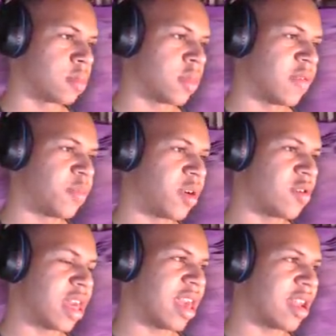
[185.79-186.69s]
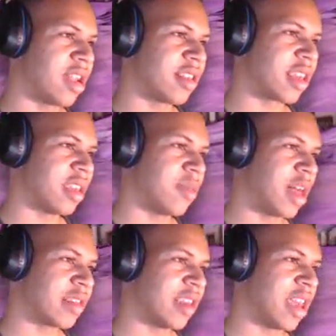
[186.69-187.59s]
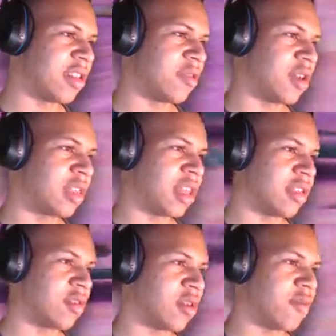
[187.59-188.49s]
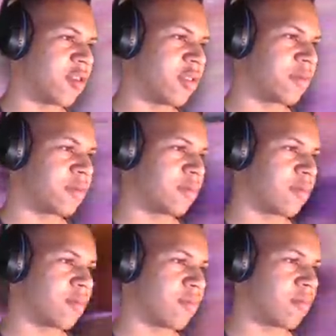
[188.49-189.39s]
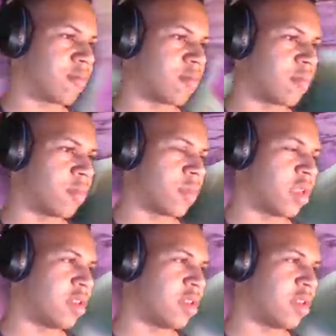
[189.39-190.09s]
If bro can't connect the Ki Blast, he can't do anything. Don't go for it.